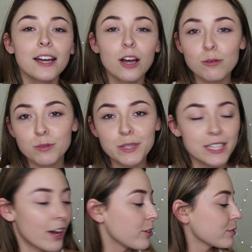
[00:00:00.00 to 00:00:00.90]
calms me
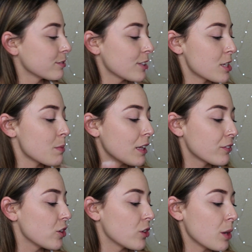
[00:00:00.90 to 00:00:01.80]
down. The smell
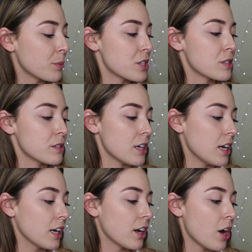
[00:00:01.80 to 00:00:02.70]
of cucumbers
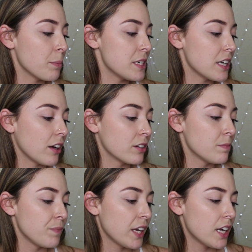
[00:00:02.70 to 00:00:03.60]
calm me
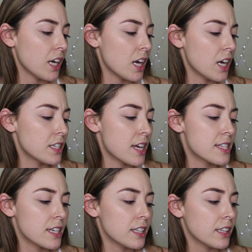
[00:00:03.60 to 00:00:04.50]
down.
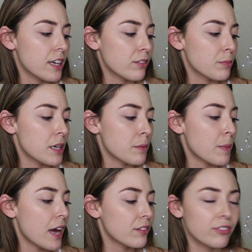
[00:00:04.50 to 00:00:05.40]
Does it leave me
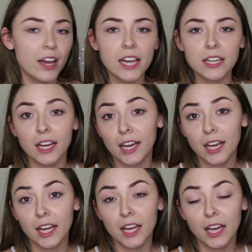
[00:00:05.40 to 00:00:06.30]
mattified?
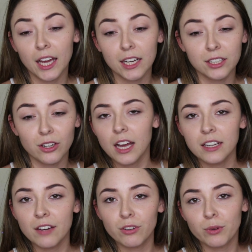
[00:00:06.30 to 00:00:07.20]
I don't know. I
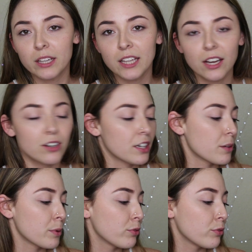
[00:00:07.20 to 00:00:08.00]
never read that on here